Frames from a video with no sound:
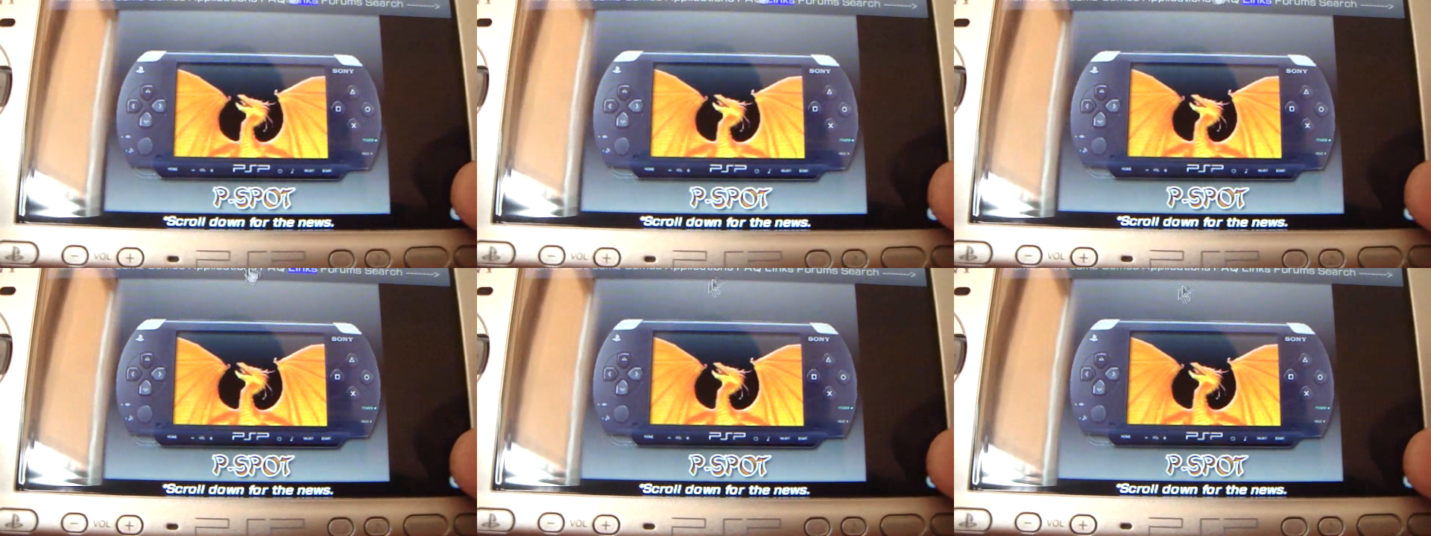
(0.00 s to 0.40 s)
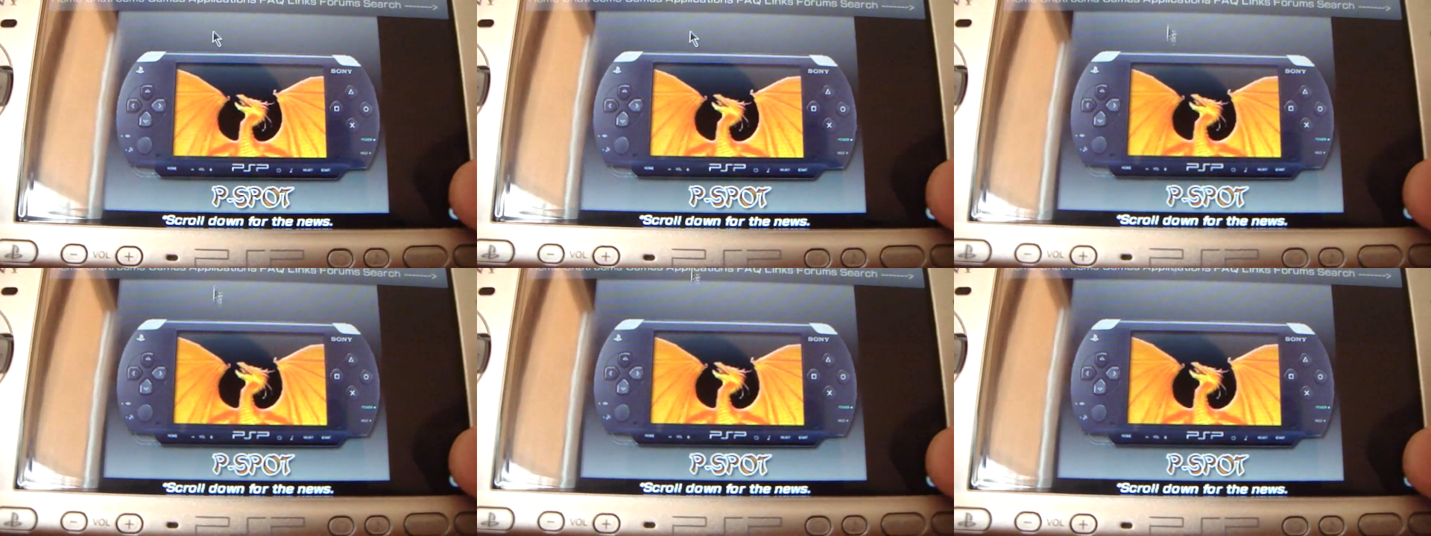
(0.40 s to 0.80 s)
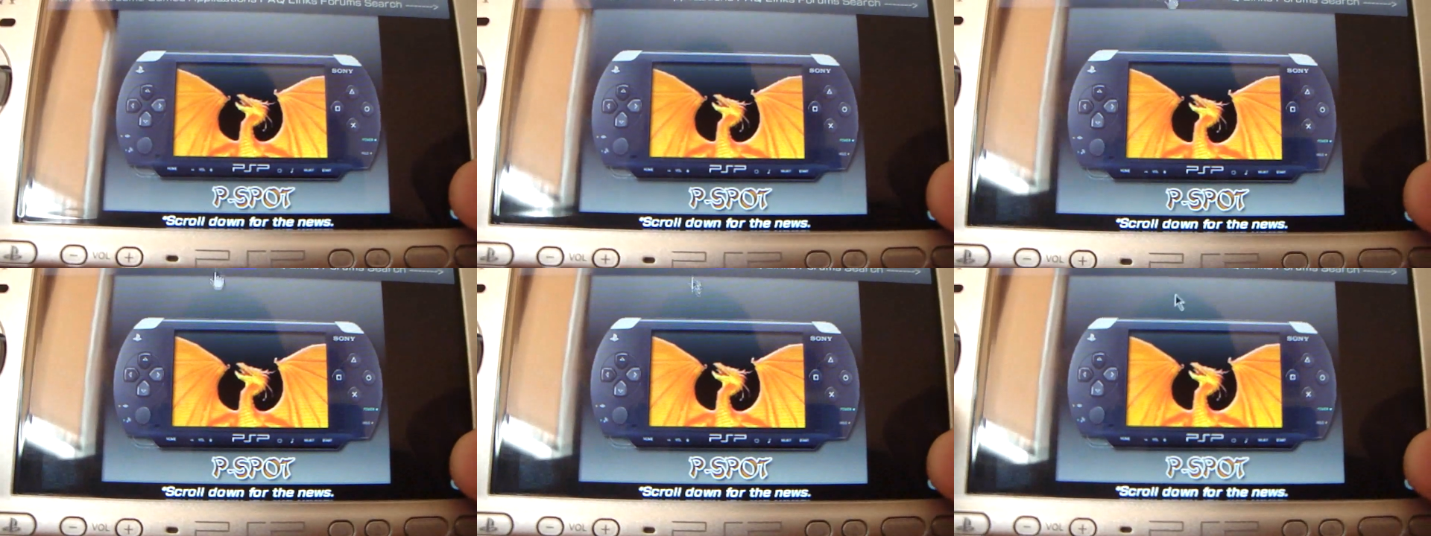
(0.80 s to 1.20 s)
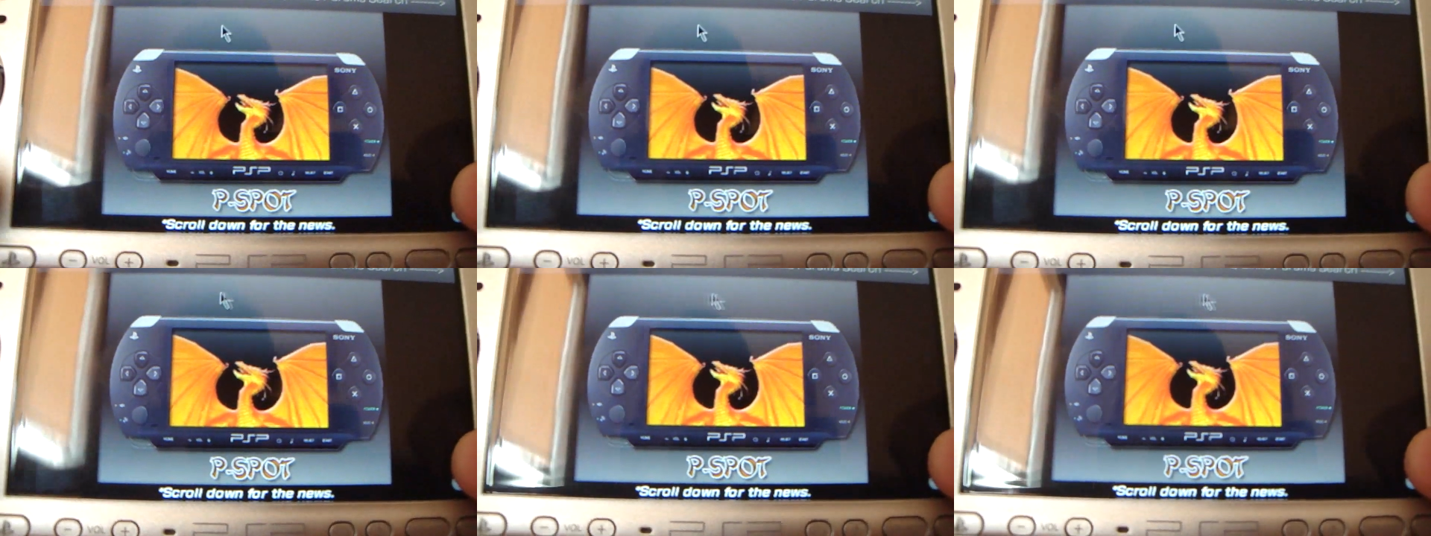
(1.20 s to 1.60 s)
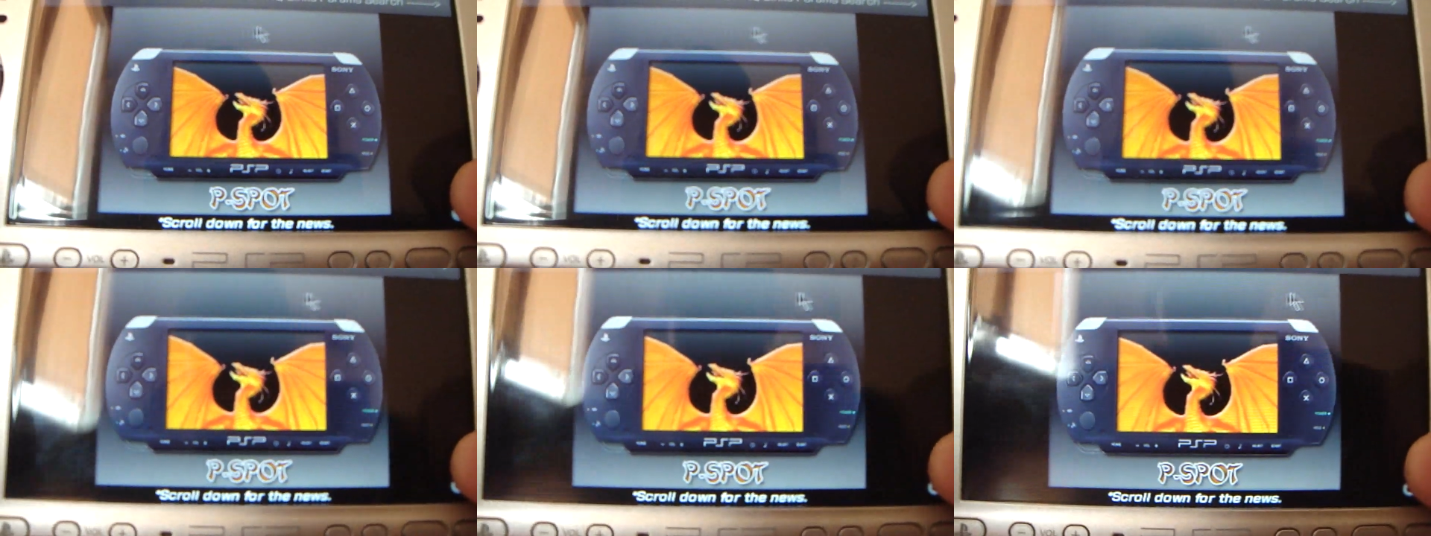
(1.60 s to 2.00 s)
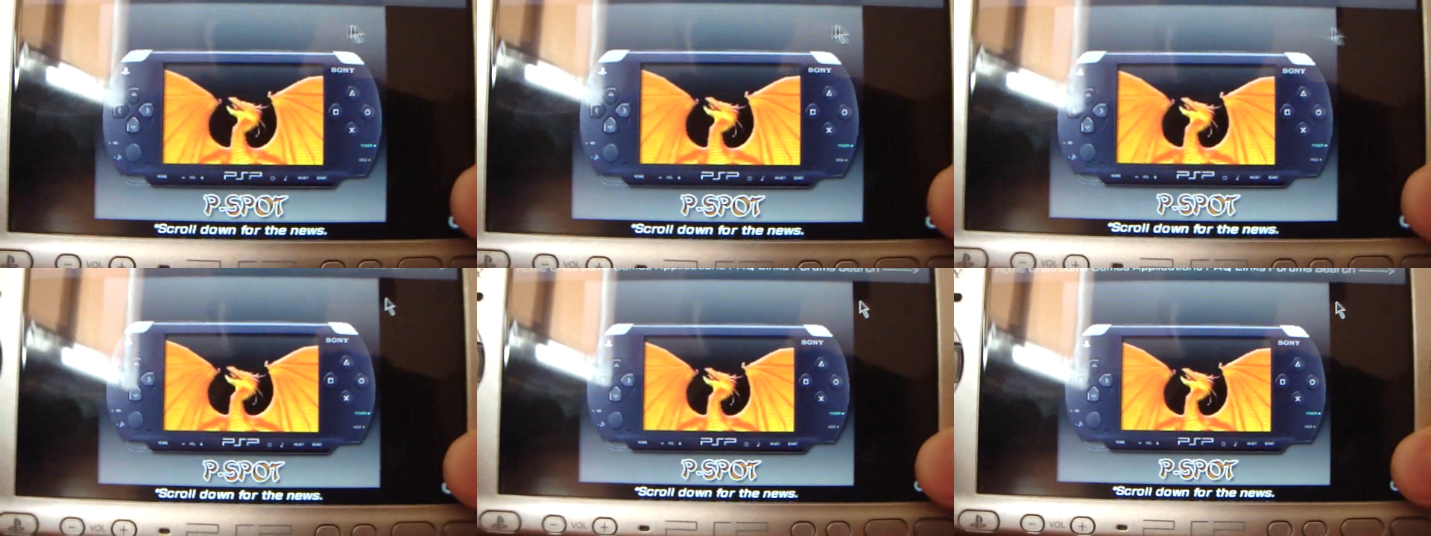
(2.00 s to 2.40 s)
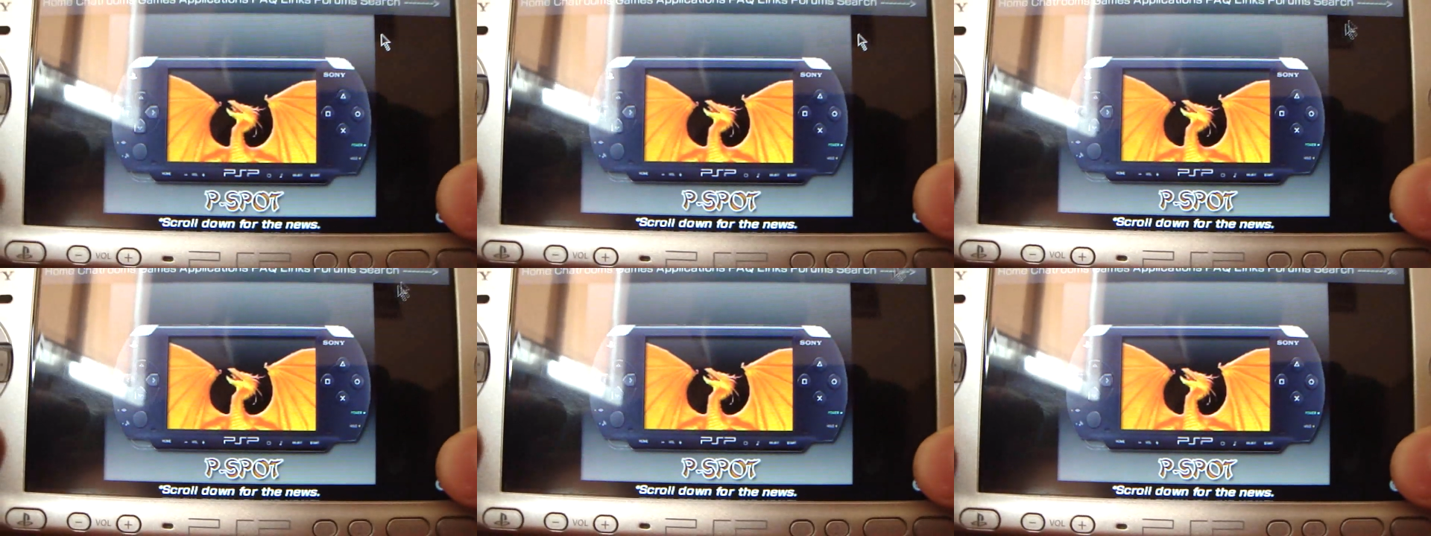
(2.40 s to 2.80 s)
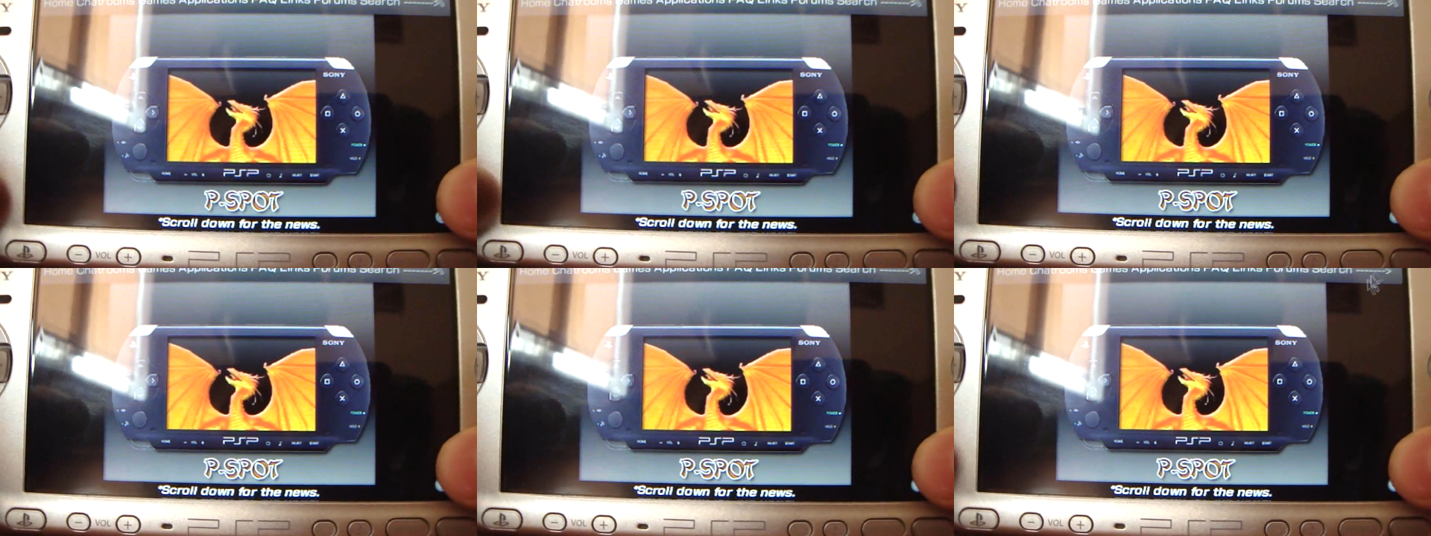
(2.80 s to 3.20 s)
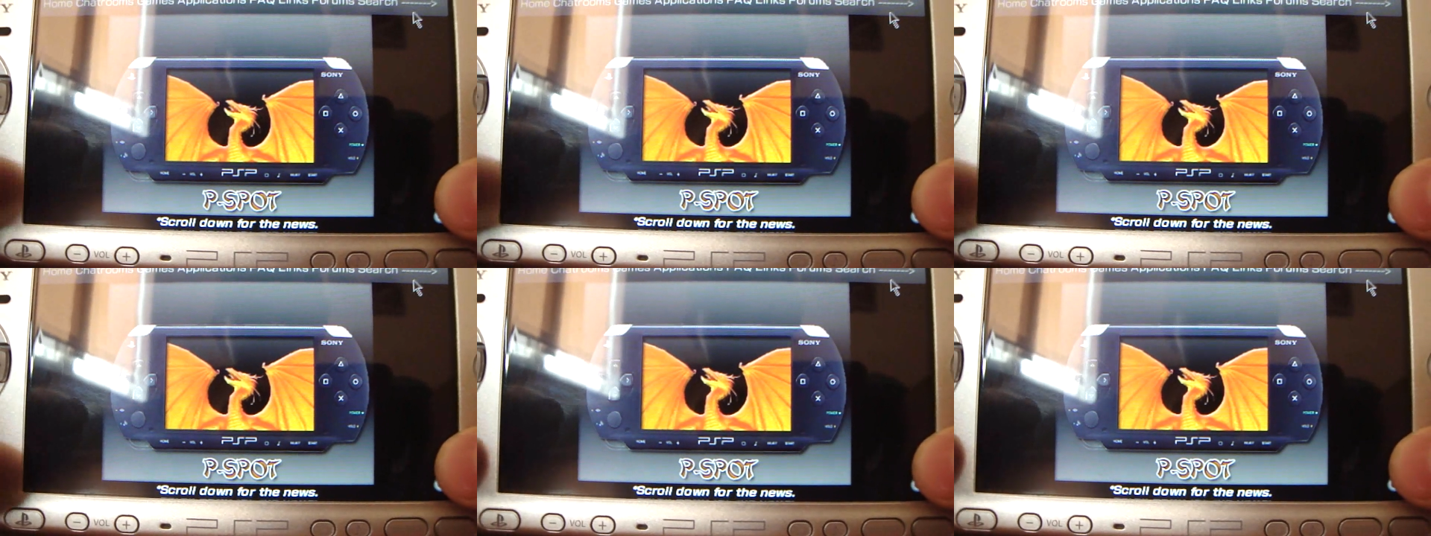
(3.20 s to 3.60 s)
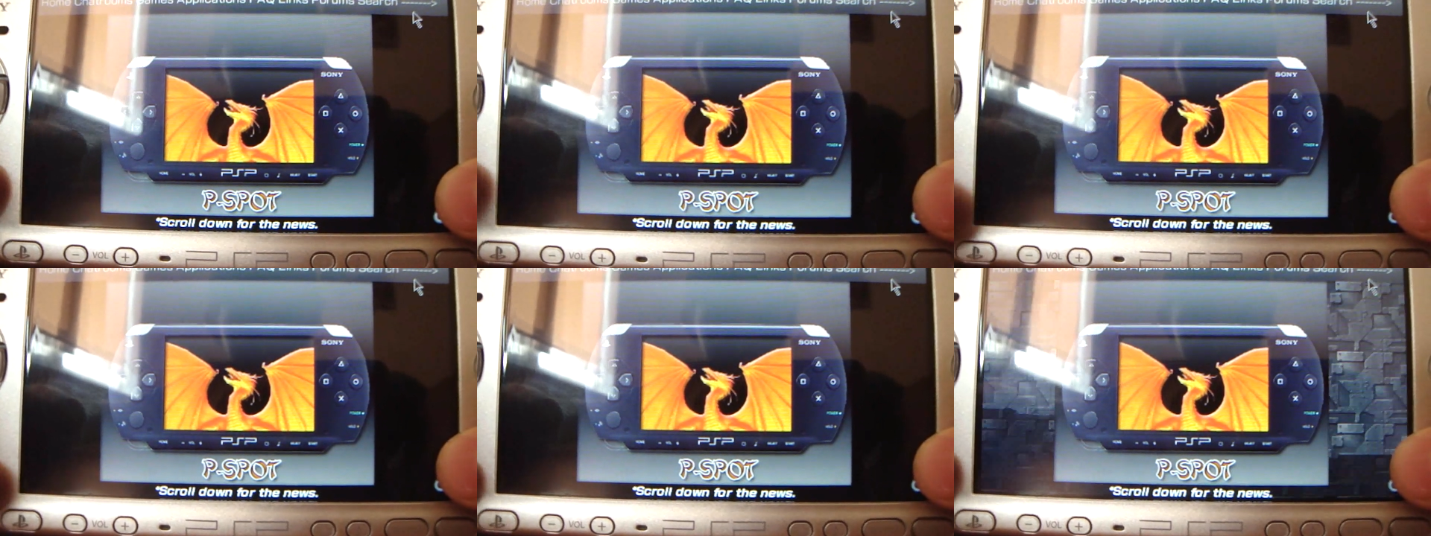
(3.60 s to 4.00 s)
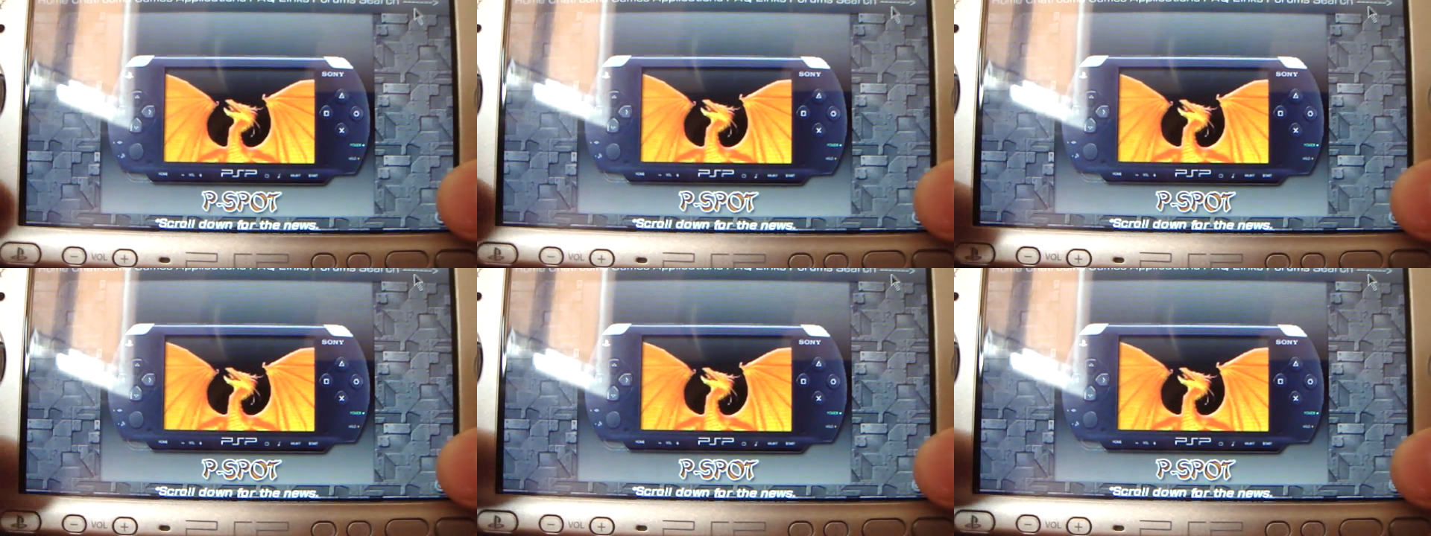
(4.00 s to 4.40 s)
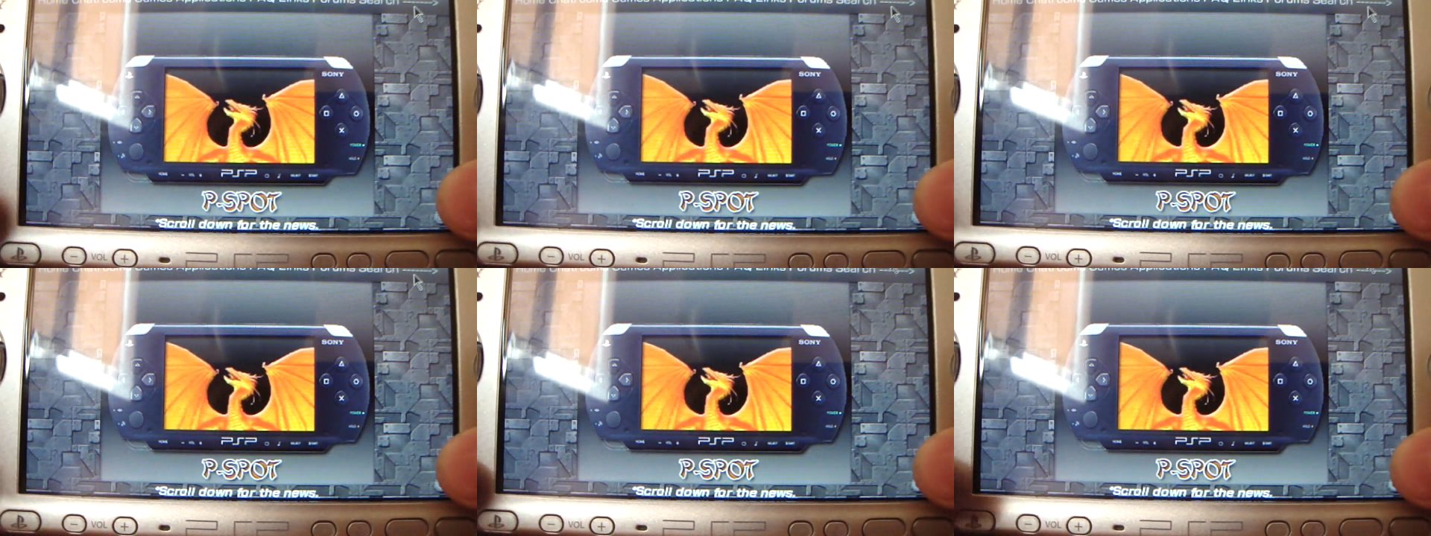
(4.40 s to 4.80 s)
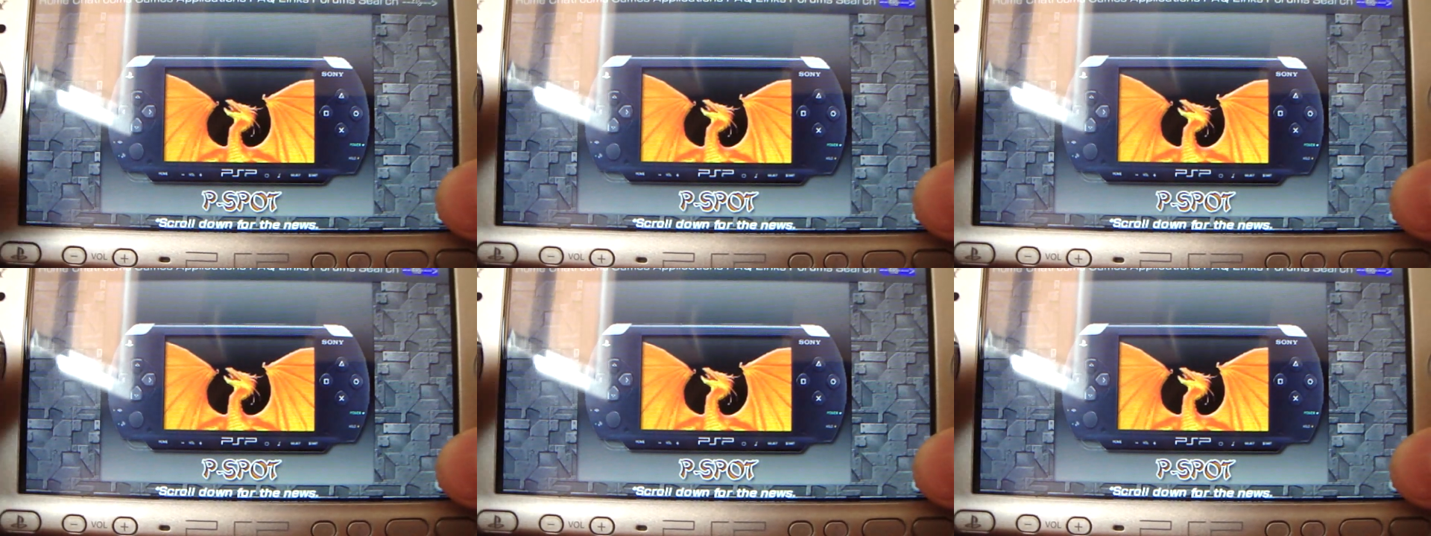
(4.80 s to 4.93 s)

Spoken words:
No face is visible, so there are no lips to read.